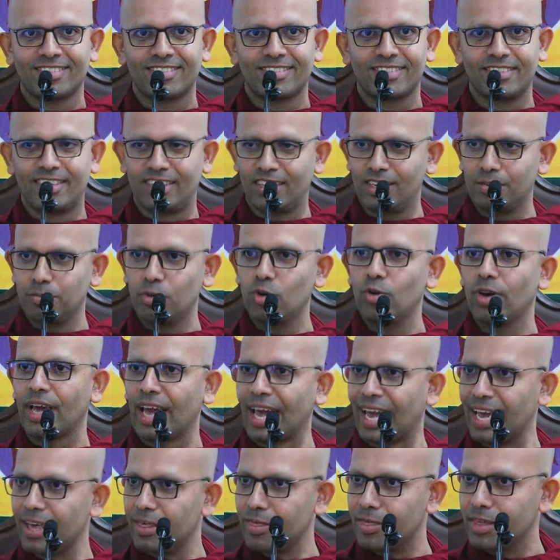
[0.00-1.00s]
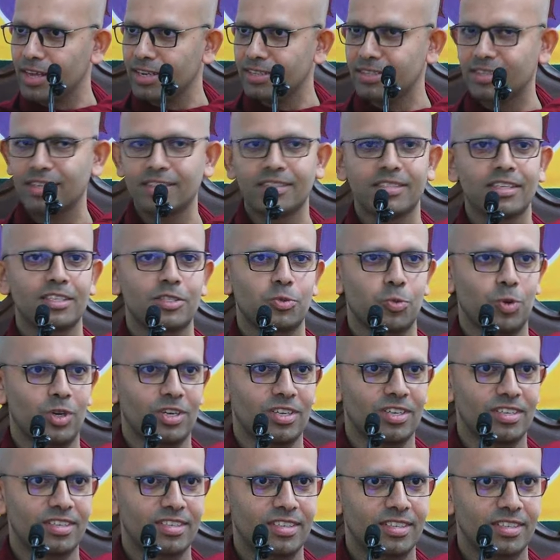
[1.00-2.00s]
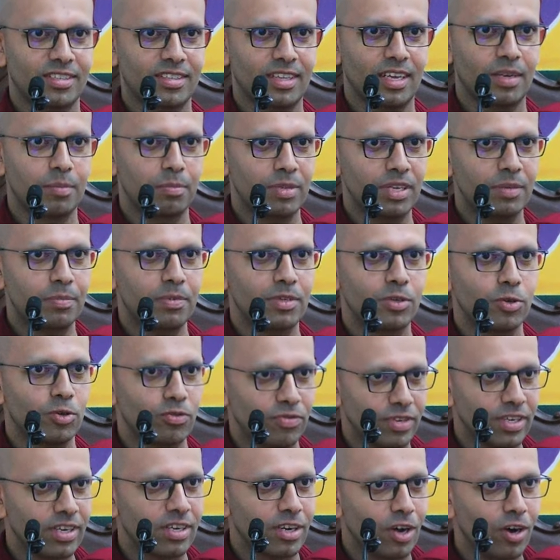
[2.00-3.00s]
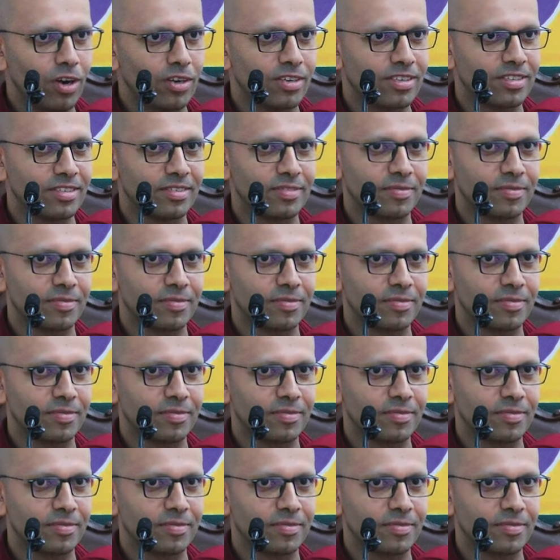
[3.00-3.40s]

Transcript: There are more atheists in this world than people who fear God.